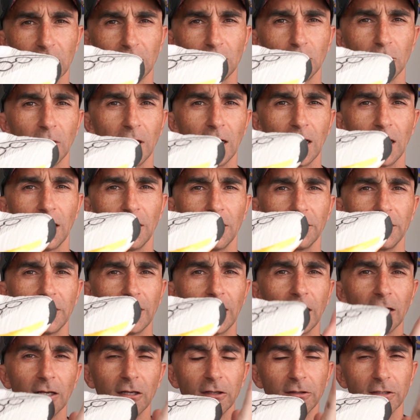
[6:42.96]
the
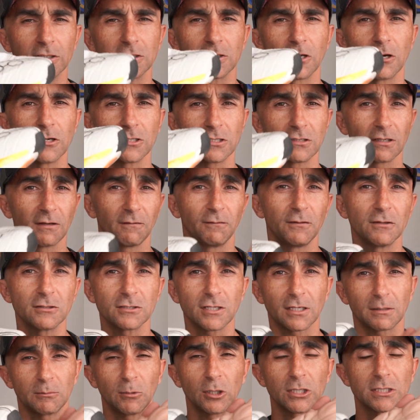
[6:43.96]
angle of the toe spring feels
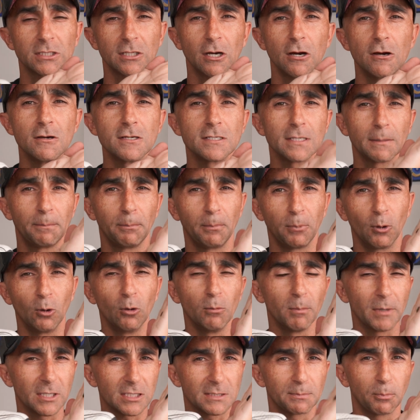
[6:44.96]
like my toes are
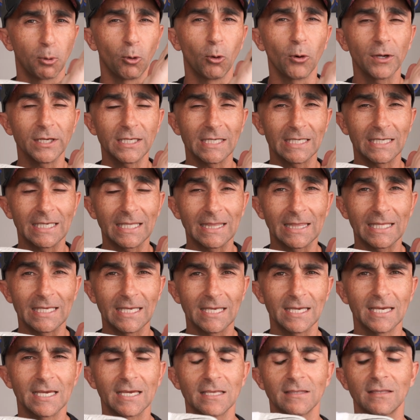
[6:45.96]
almost pointing in
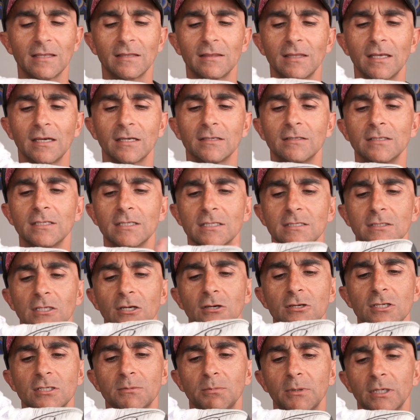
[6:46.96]
the air, that this
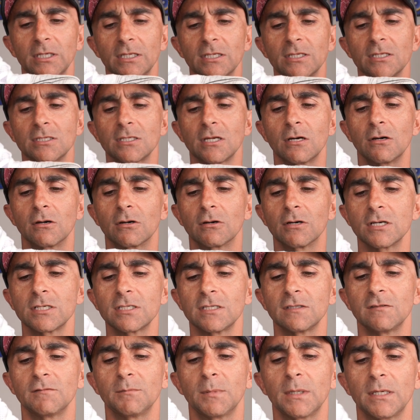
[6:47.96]
toe spring is so
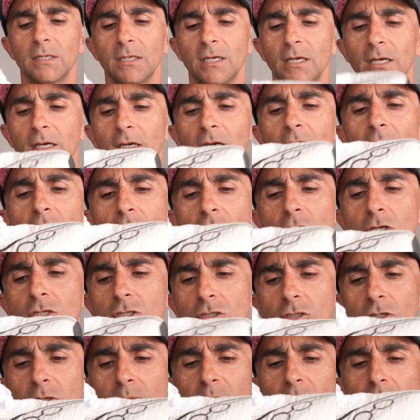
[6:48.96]
aggressive. But yeah,
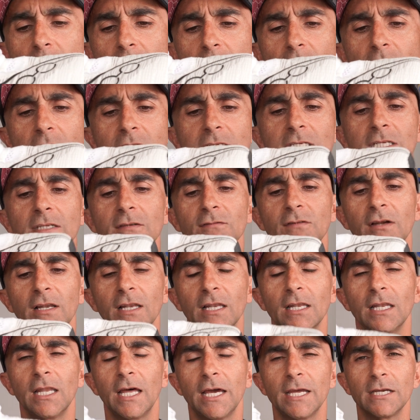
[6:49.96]
super aggressive
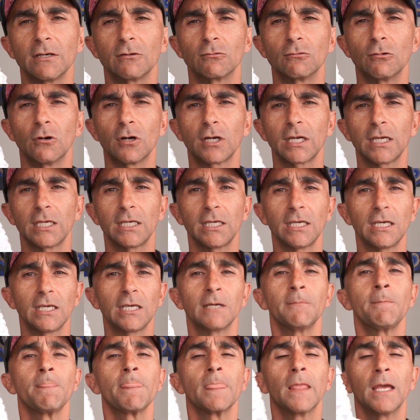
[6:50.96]
late rocker here.
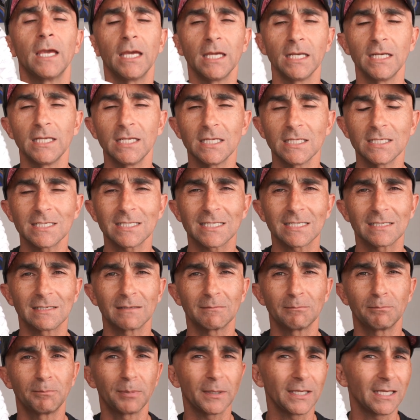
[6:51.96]
It is
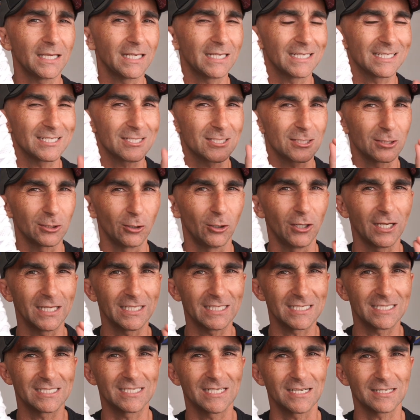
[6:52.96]
been
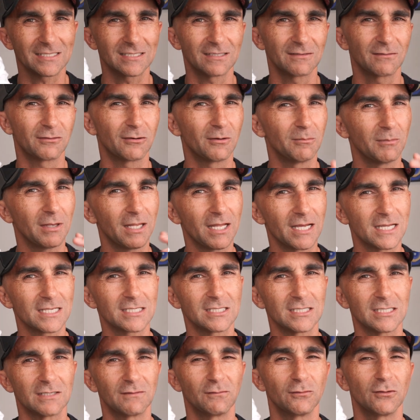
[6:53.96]
slightly adjusted from
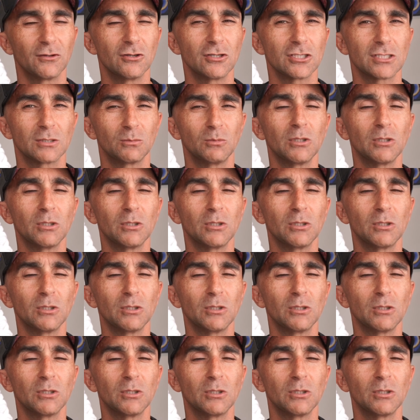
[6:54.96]
last year's version,